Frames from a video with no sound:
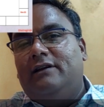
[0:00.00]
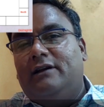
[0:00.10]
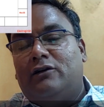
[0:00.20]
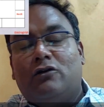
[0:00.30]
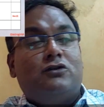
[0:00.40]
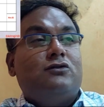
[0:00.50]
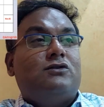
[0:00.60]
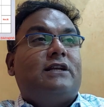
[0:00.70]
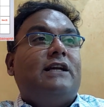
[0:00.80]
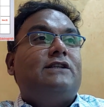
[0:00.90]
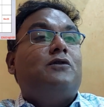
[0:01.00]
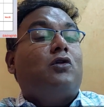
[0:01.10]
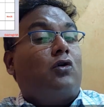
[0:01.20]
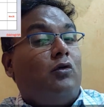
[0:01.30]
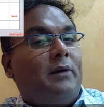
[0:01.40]
It also stands for
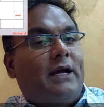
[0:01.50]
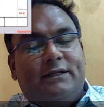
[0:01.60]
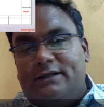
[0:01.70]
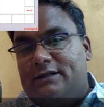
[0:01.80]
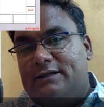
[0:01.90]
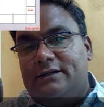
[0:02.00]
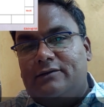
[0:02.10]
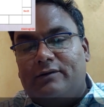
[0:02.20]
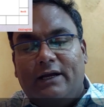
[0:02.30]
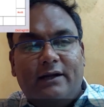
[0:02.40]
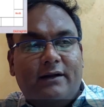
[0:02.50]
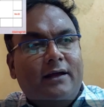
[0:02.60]
romance, right?